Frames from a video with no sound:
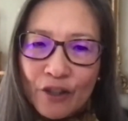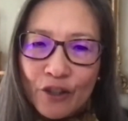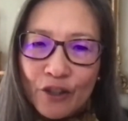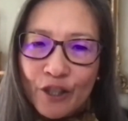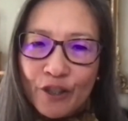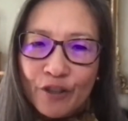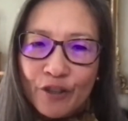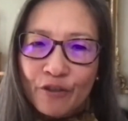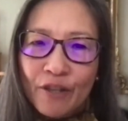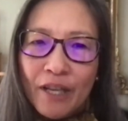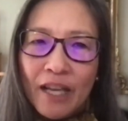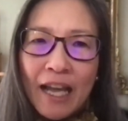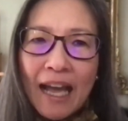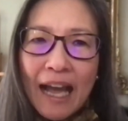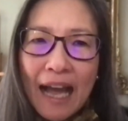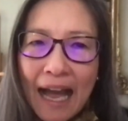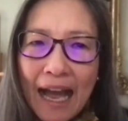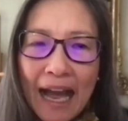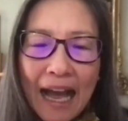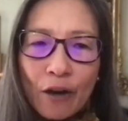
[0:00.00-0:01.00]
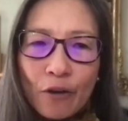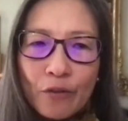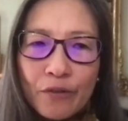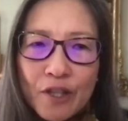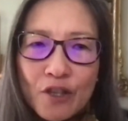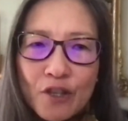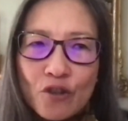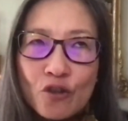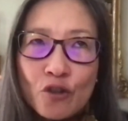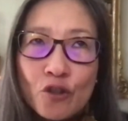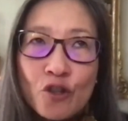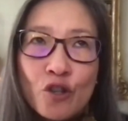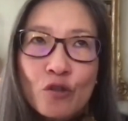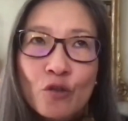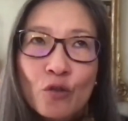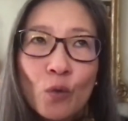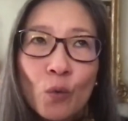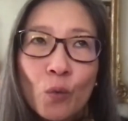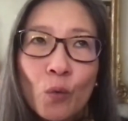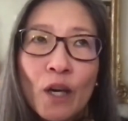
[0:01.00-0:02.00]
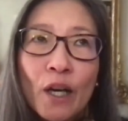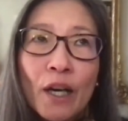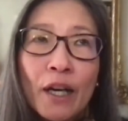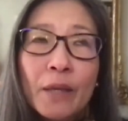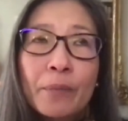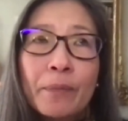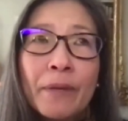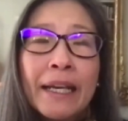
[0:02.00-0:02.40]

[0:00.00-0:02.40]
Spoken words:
you know, how this should all work.